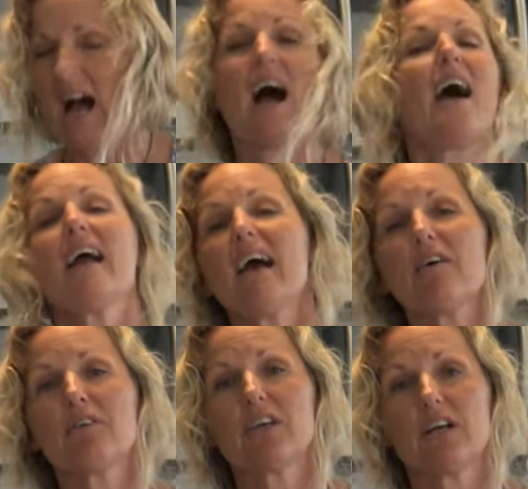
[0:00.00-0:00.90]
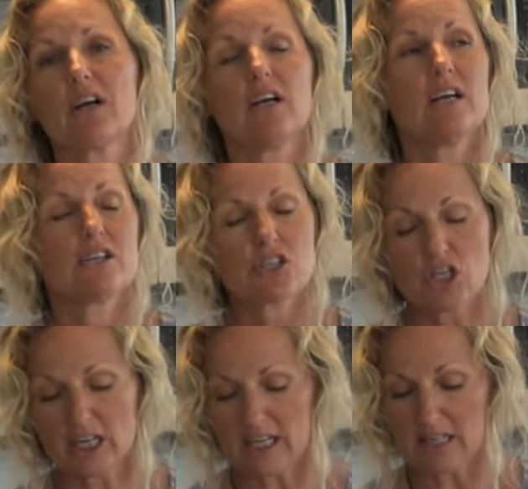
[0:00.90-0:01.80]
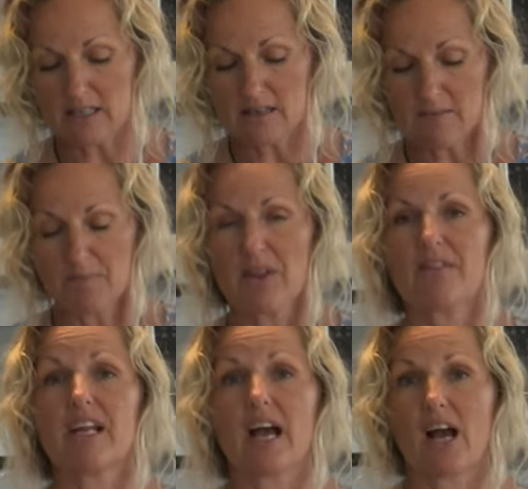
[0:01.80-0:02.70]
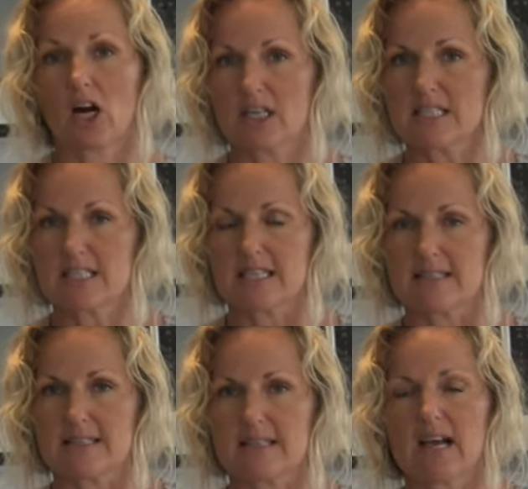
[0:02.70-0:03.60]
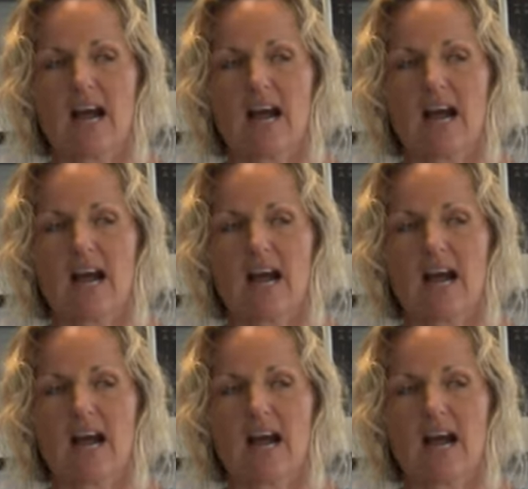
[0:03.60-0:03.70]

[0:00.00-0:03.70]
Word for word: I have here chicken that I already seasoned.